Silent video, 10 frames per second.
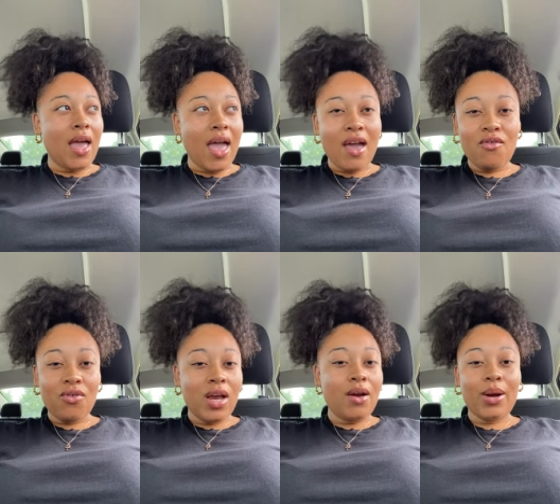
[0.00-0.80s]

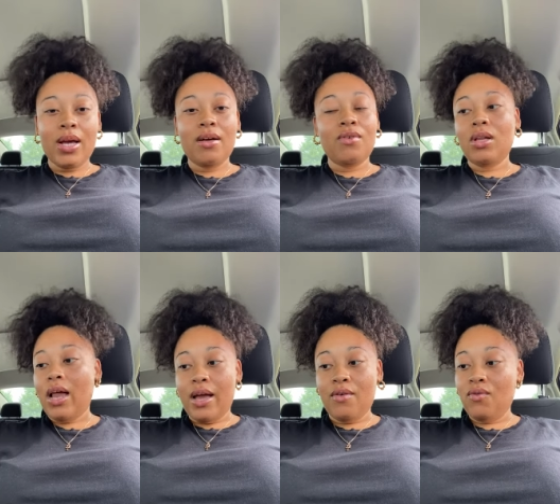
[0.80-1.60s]
every area of your
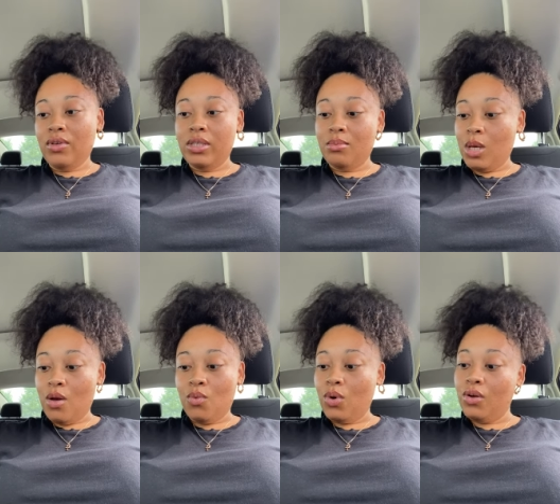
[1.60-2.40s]
life is
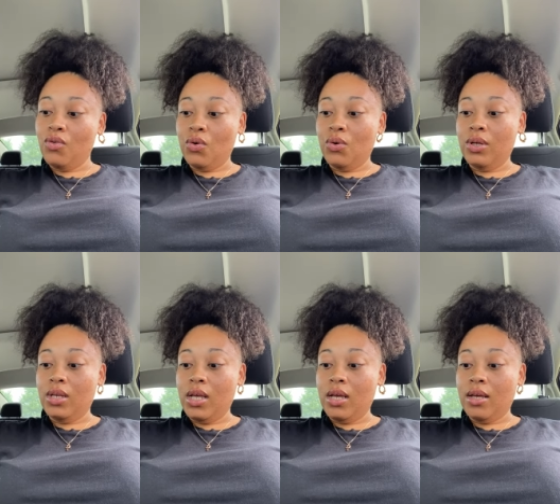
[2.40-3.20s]
being worked on
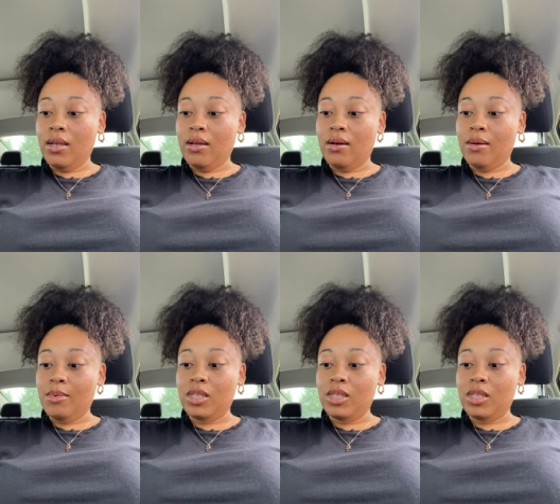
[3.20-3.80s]
and um,